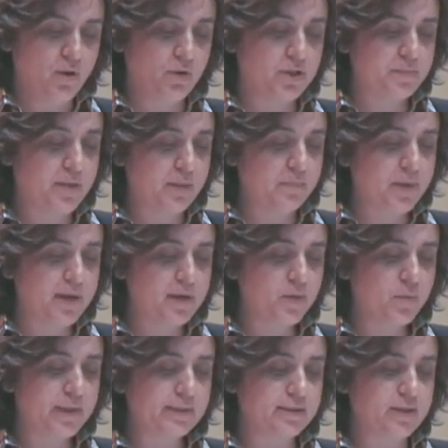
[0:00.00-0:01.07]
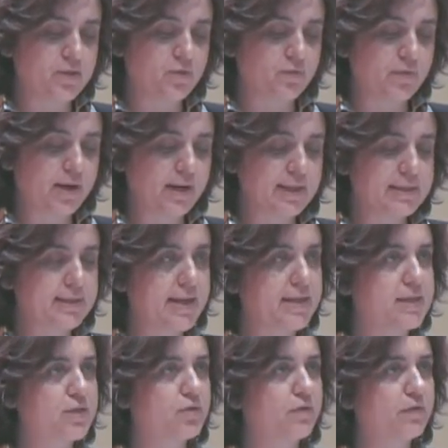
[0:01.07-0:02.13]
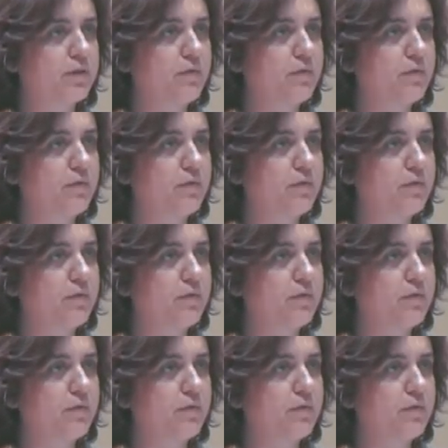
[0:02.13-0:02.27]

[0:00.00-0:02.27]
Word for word: which may bear witness of early stages of